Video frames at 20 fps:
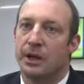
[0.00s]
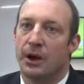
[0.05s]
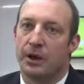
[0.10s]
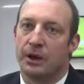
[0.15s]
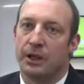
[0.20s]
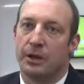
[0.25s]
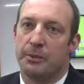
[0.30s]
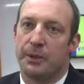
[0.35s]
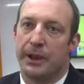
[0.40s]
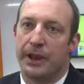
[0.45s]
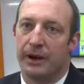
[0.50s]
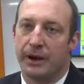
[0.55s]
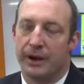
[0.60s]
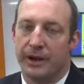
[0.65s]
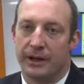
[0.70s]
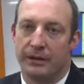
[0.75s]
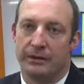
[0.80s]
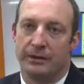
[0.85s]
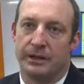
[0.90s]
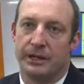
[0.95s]

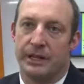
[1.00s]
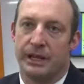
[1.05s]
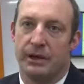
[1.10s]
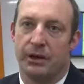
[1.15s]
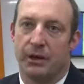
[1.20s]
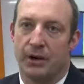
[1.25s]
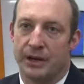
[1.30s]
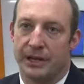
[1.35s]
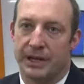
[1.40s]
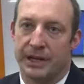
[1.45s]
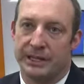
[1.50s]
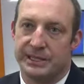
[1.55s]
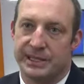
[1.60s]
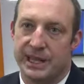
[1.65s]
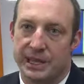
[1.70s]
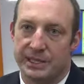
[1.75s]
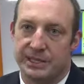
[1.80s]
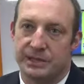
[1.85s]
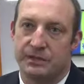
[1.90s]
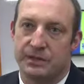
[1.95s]
comparing year-on-year
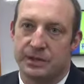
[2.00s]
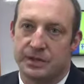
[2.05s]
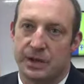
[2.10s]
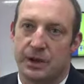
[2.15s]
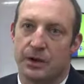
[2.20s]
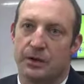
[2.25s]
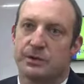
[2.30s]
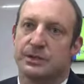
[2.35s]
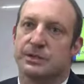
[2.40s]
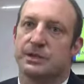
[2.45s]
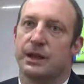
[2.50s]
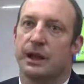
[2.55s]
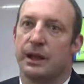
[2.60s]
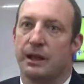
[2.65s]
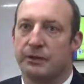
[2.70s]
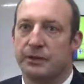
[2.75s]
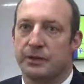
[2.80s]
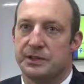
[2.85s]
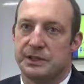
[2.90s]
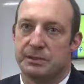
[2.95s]
test results
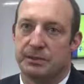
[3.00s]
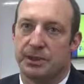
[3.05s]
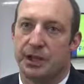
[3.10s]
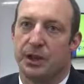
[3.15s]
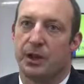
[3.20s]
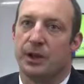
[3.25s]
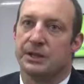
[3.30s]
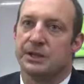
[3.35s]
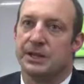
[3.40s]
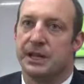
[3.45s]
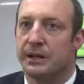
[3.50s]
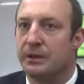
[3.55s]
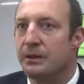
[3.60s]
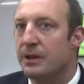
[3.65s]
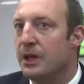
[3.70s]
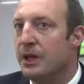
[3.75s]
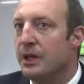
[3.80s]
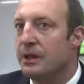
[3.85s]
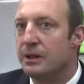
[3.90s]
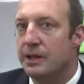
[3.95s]
for similar content,
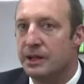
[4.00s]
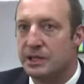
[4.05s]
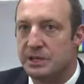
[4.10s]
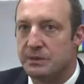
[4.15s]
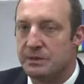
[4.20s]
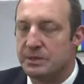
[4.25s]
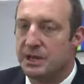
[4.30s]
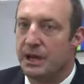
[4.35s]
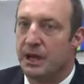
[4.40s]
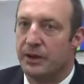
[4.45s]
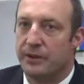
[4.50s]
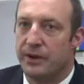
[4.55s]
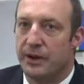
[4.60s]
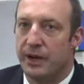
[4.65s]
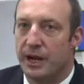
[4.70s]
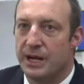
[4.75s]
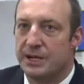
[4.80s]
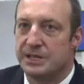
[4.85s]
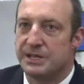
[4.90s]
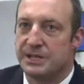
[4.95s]
there's some slight
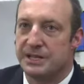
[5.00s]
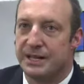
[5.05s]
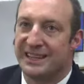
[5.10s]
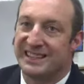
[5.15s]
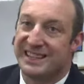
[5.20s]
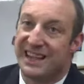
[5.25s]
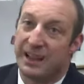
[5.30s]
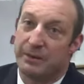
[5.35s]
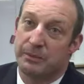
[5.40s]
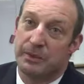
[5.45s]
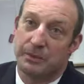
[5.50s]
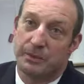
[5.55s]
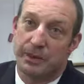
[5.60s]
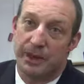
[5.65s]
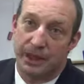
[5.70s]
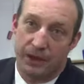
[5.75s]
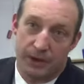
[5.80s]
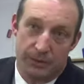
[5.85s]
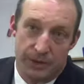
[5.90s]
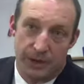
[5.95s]
variations in attainment, but
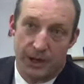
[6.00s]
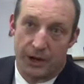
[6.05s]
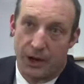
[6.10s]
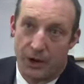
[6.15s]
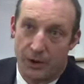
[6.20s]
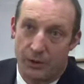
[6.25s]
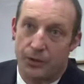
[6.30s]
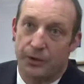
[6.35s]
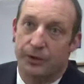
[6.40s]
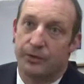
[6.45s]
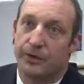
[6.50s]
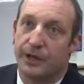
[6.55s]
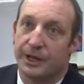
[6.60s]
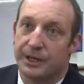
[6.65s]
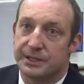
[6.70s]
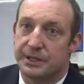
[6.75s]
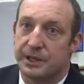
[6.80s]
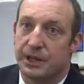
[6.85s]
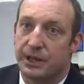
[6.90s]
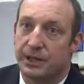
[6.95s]
that could be a cohort effect,
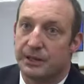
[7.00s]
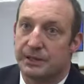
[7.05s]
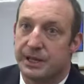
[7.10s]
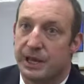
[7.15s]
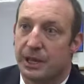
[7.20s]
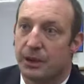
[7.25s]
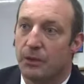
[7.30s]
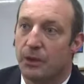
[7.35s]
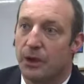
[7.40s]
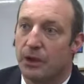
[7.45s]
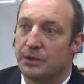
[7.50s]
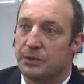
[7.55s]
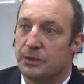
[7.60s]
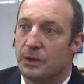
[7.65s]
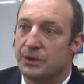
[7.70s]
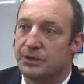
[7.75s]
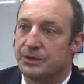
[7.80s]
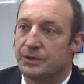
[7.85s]
so they'll take a while to wash